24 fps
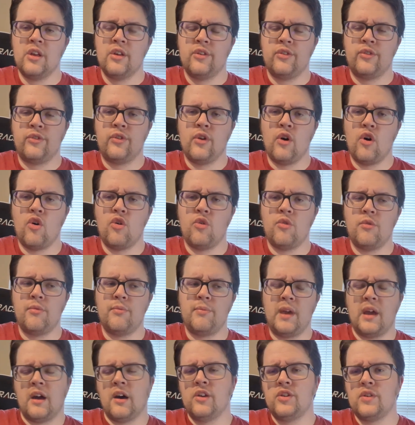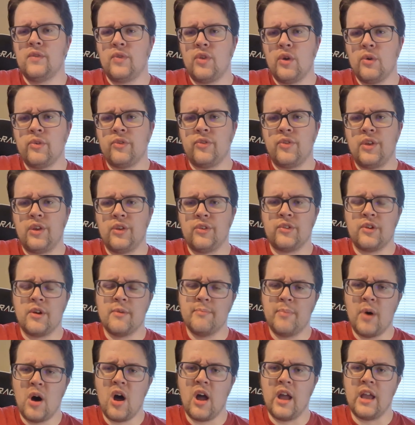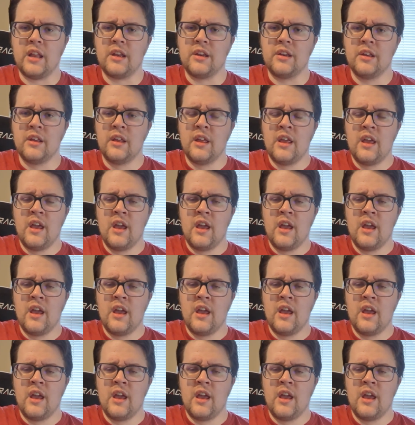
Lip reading: So because of those things combined,